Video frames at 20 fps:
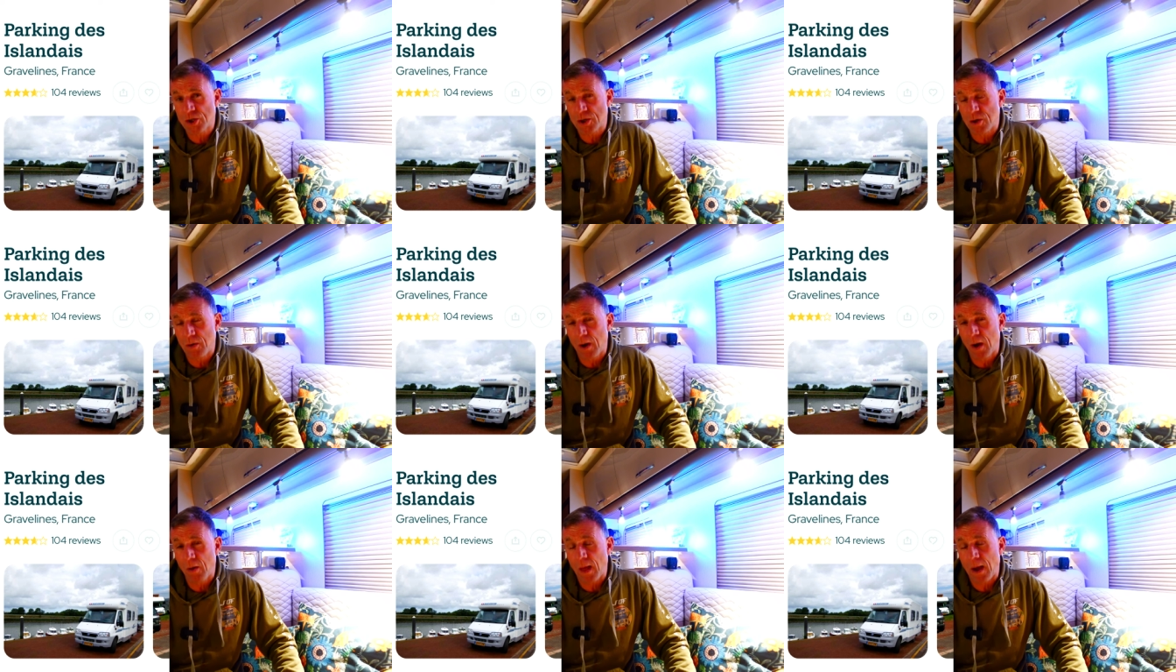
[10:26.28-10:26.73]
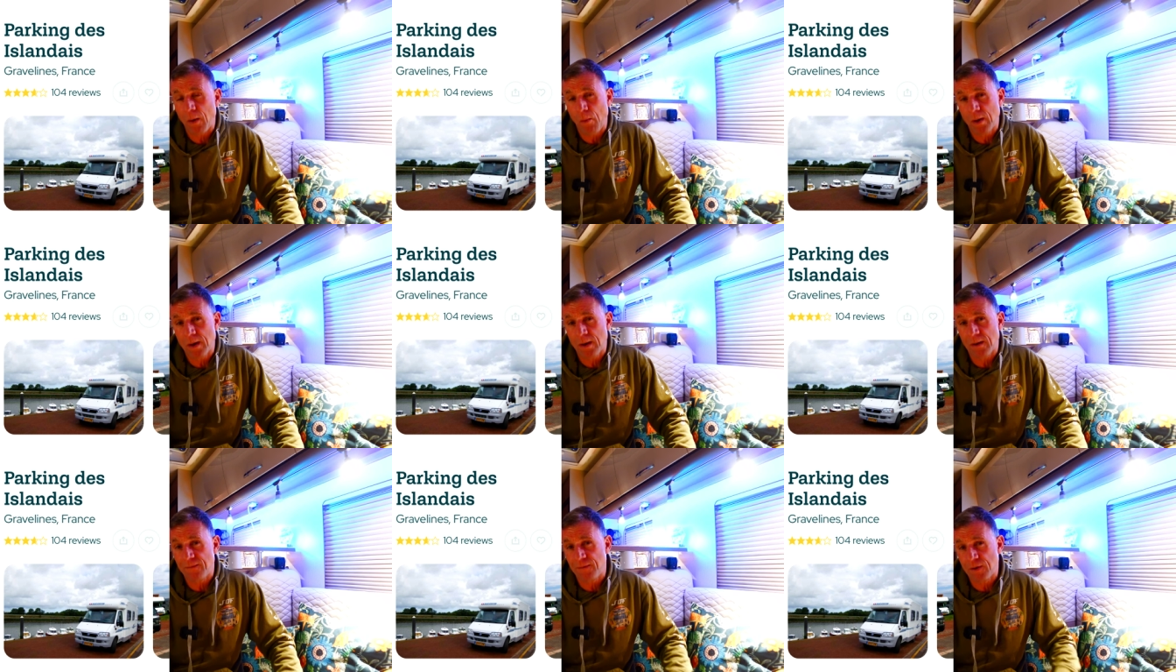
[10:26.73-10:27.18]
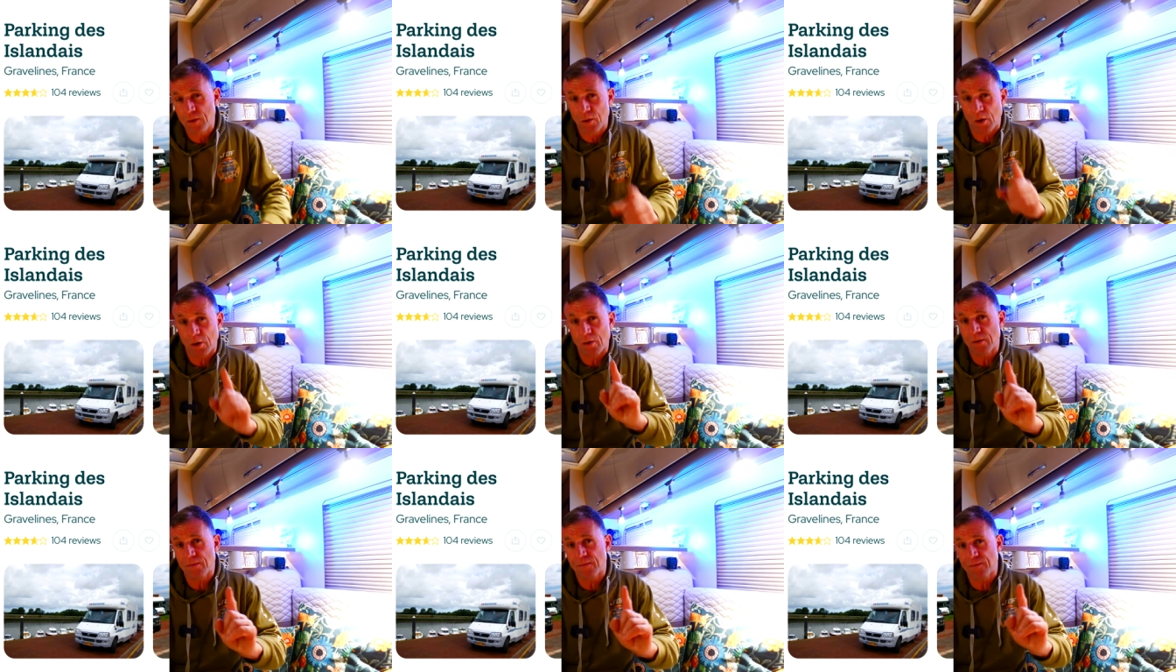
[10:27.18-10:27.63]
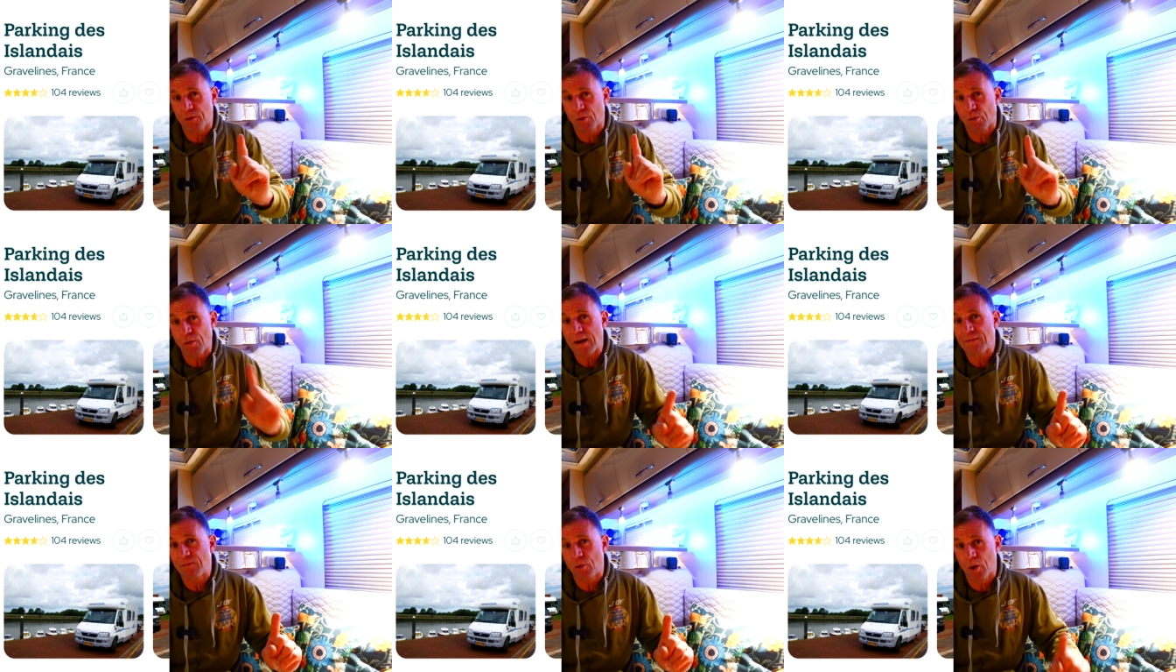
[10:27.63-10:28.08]
do you know that one? Have you heard of
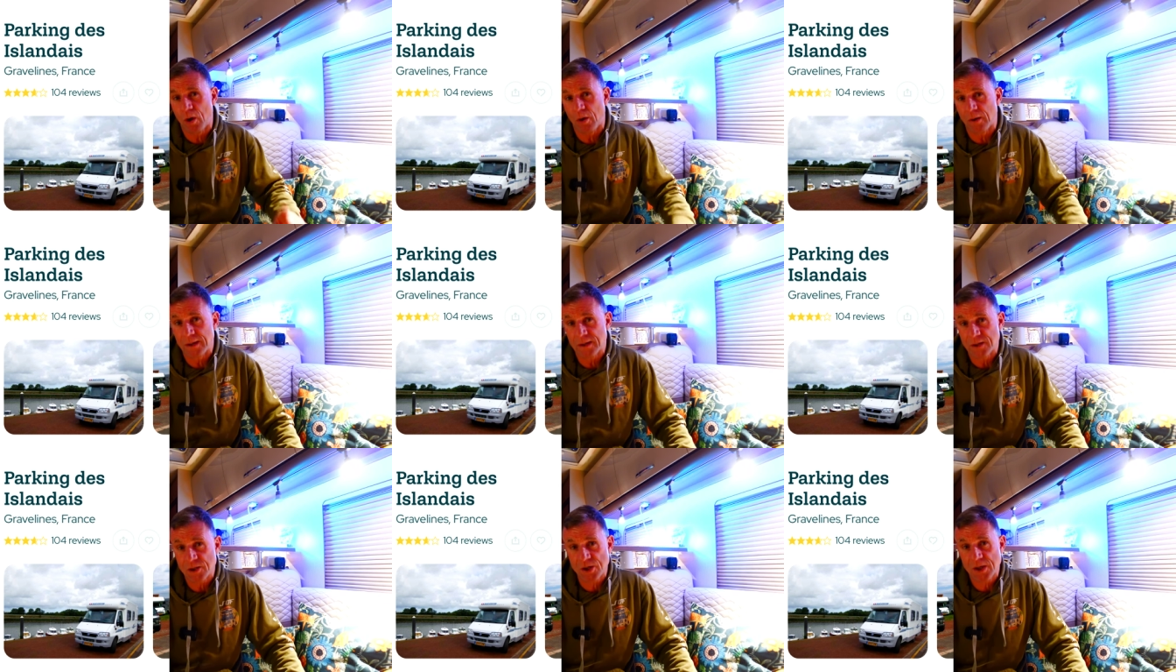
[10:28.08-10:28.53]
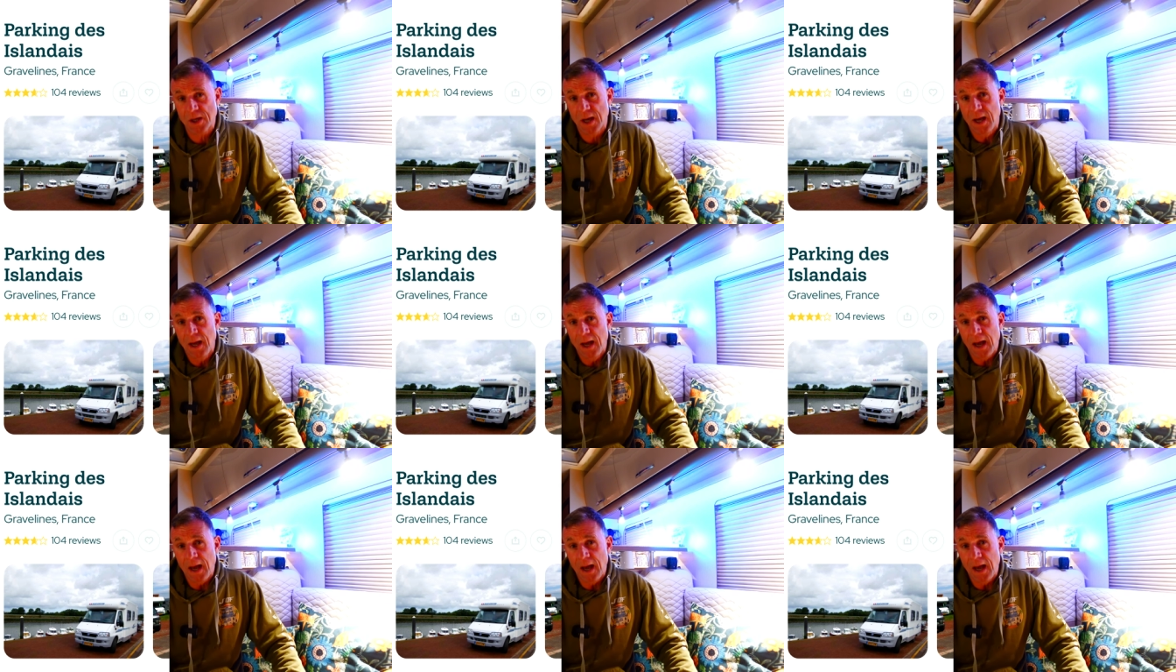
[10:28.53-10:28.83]
Gravelines?